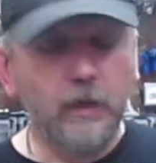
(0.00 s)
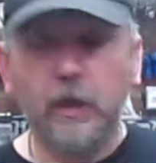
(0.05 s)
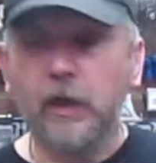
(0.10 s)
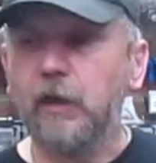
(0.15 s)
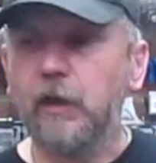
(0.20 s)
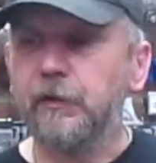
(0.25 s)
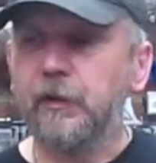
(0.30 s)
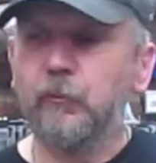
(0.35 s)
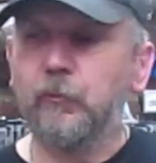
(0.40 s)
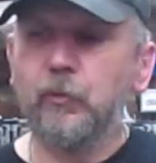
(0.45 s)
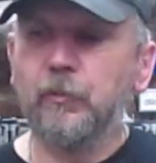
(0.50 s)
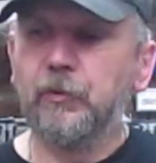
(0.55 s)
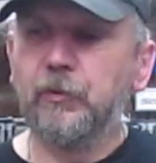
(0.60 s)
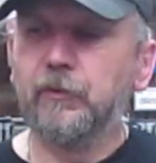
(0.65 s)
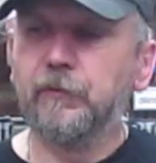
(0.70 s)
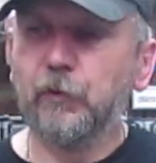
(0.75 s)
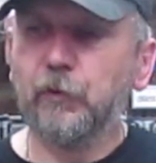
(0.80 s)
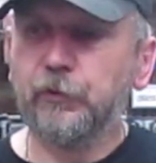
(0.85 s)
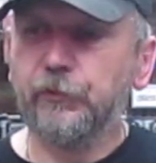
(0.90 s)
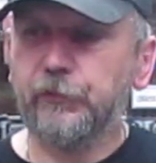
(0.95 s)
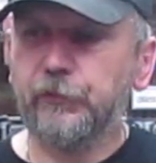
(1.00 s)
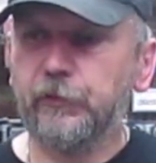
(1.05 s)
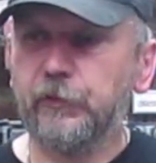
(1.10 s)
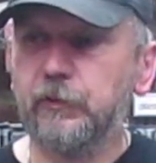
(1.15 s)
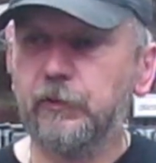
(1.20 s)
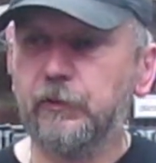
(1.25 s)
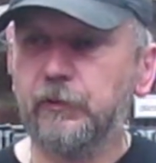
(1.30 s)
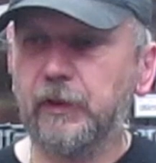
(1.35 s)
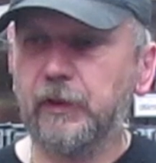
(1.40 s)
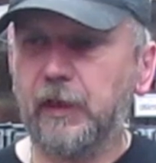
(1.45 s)
And then we'll move on
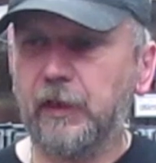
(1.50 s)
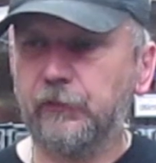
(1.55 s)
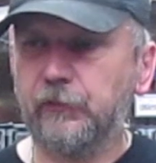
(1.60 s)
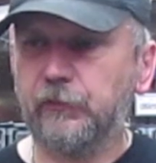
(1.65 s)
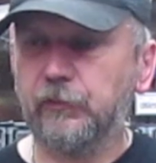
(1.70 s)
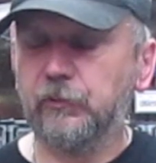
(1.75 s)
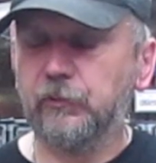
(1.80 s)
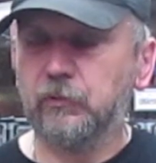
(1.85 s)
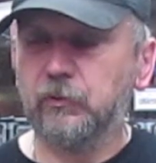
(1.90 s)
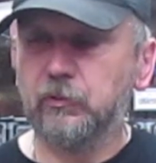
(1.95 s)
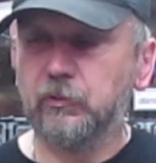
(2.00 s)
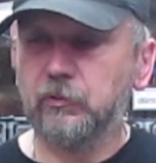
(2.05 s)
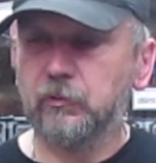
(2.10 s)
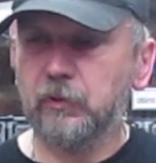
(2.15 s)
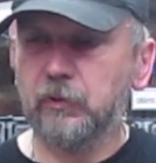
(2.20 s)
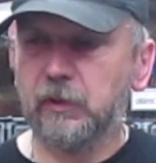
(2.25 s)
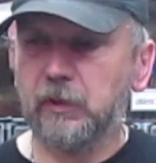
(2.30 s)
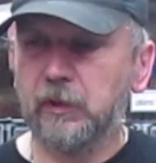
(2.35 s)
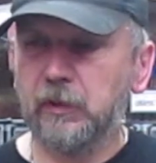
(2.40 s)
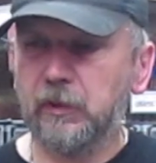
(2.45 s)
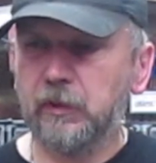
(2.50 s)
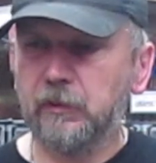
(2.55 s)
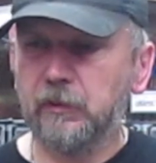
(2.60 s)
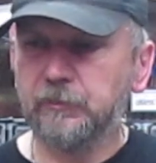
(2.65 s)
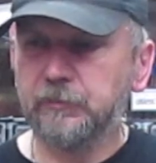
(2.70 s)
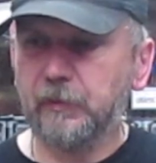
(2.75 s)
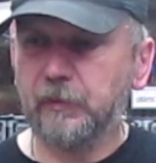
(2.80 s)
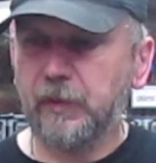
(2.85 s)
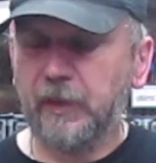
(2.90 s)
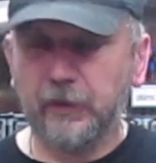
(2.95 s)
to the
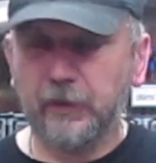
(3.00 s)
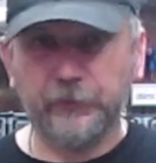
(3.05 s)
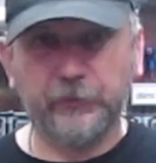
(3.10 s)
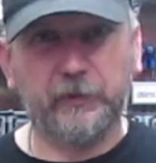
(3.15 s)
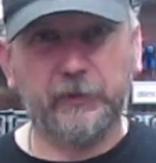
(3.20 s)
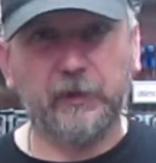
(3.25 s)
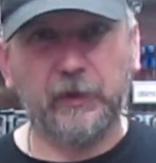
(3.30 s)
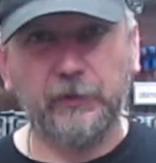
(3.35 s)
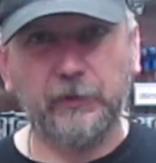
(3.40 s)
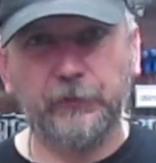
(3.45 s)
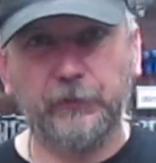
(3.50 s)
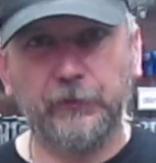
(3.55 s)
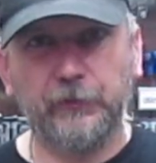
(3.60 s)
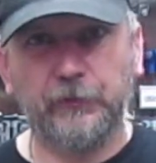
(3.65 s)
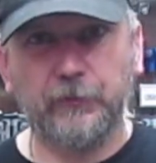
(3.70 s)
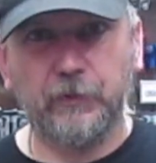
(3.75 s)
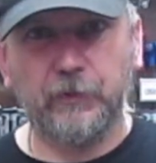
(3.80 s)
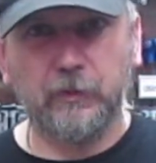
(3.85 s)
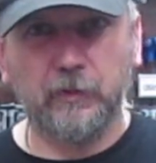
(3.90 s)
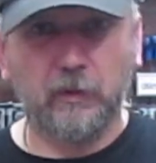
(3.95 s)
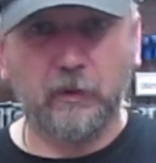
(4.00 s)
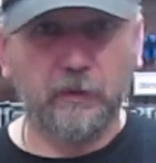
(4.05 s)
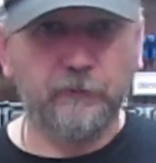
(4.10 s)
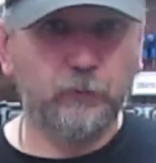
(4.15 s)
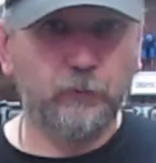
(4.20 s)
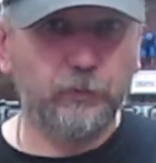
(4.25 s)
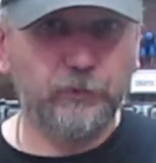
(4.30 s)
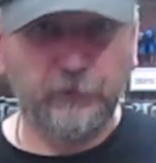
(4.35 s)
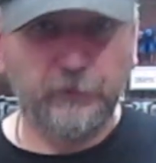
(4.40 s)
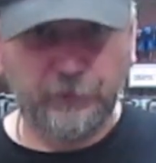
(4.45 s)
actual outer cases that I've
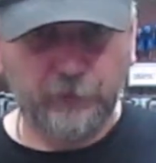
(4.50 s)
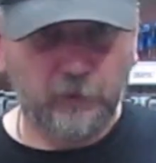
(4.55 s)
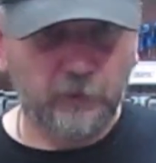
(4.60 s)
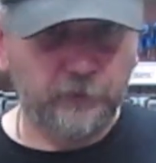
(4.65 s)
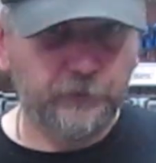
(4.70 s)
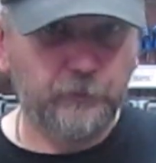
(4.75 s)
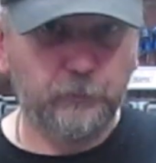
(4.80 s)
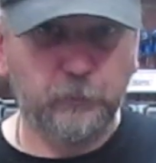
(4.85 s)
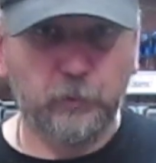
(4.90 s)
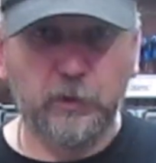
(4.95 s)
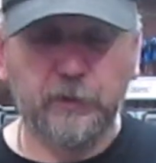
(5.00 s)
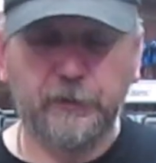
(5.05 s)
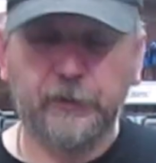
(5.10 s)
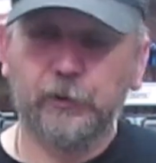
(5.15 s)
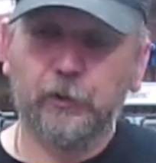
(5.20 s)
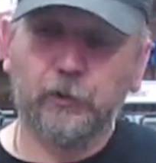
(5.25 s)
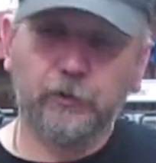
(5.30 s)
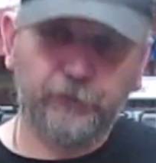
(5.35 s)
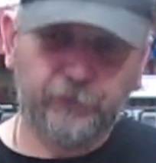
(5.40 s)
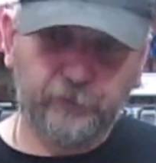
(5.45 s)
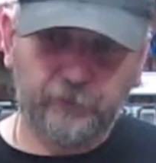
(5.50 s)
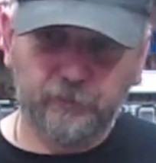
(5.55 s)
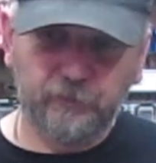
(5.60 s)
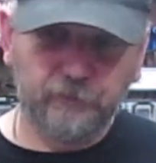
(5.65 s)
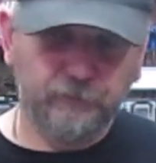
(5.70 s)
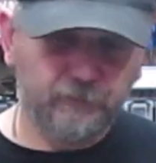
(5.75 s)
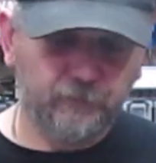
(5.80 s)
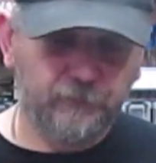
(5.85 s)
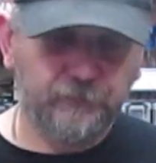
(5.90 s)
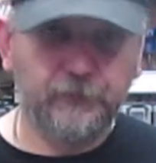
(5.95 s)
already started working on. Some
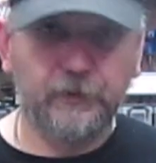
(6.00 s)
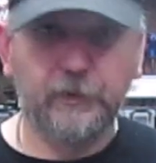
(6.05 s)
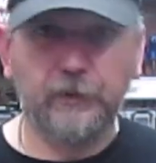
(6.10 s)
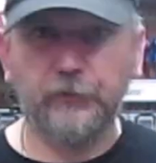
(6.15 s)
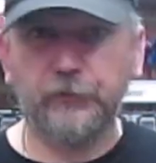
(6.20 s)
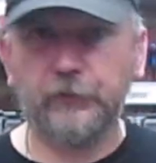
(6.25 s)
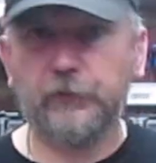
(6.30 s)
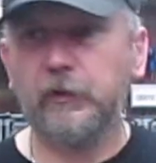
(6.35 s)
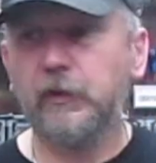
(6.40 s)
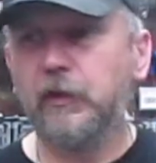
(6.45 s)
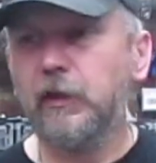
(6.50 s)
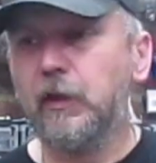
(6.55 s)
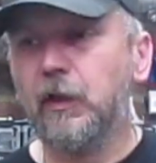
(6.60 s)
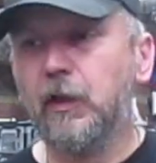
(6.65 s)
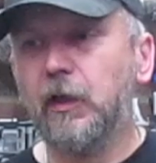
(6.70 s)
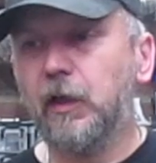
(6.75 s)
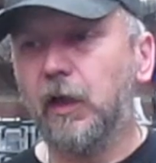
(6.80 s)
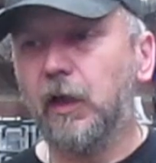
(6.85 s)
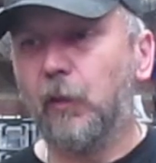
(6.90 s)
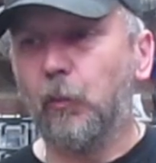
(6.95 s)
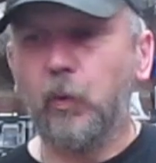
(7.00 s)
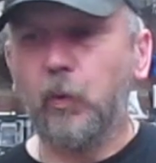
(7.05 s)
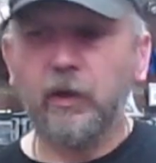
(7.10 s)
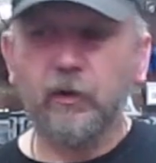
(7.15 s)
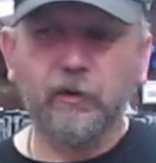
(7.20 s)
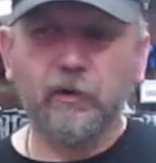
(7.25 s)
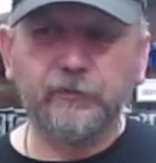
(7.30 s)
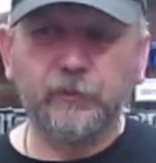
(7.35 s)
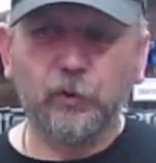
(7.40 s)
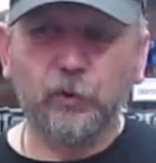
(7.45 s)
of them are finished, and
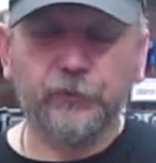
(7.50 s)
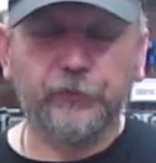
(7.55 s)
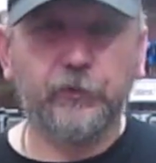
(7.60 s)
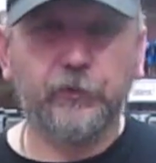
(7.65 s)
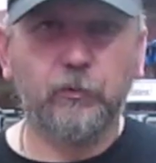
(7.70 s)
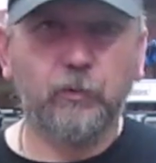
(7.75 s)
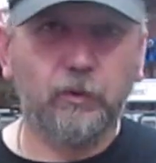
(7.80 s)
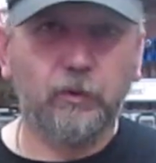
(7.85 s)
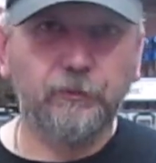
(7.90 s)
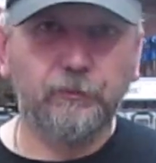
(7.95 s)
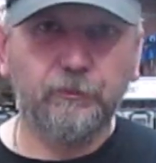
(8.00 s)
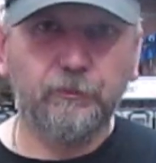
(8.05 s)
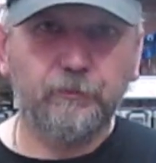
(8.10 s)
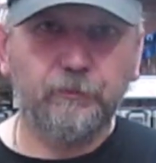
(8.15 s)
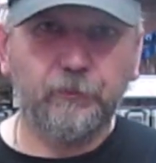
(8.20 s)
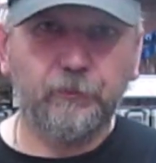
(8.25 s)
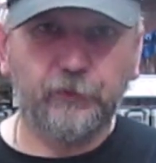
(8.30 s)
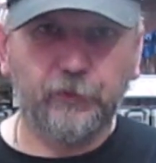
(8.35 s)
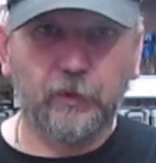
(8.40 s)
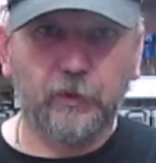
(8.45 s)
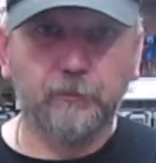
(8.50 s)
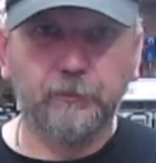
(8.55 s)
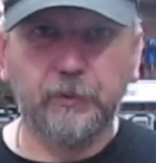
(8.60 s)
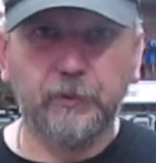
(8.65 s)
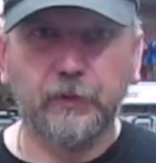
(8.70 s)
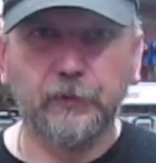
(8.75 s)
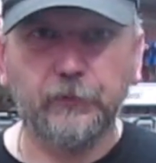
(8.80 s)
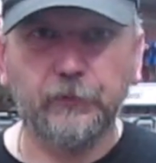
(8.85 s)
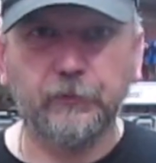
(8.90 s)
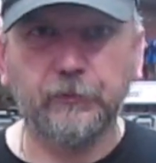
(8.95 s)
where I've got to on certain
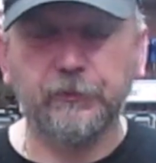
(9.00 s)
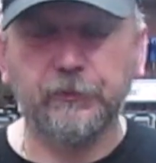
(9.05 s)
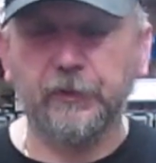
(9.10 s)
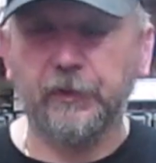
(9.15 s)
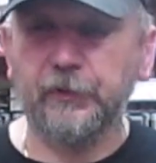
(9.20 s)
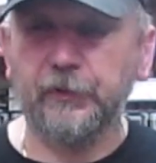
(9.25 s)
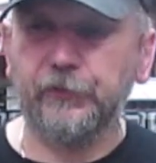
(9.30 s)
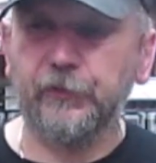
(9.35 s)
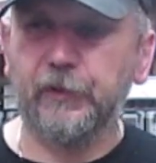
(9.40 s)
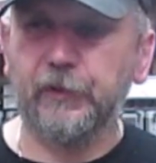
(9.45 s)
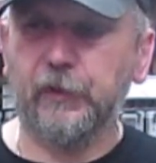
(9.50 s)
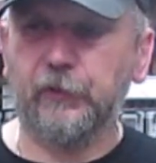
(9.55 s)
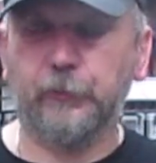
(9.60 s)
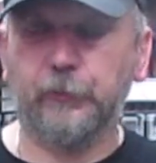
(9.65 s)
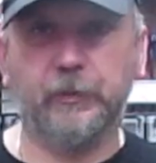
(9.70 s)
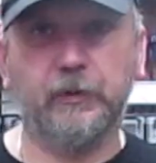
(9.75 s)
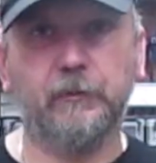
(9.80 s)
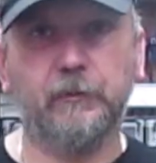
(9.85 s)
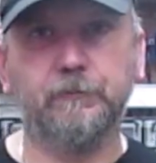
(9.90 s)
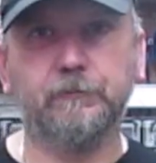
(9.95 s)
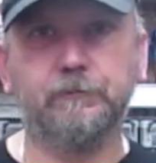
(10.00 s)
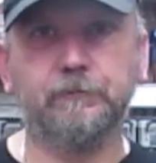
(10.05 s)
bits. So that's the next bit.